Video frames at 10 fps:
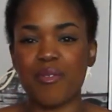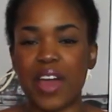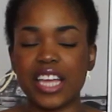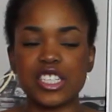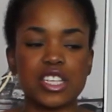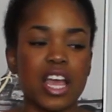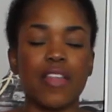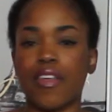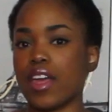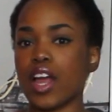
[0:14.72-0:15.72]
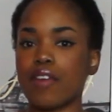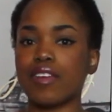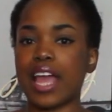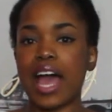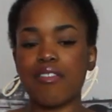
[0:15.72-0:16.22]
range that they're
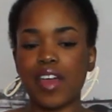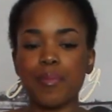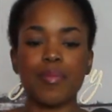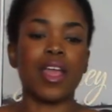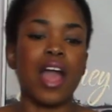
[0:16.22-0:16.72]
currently having.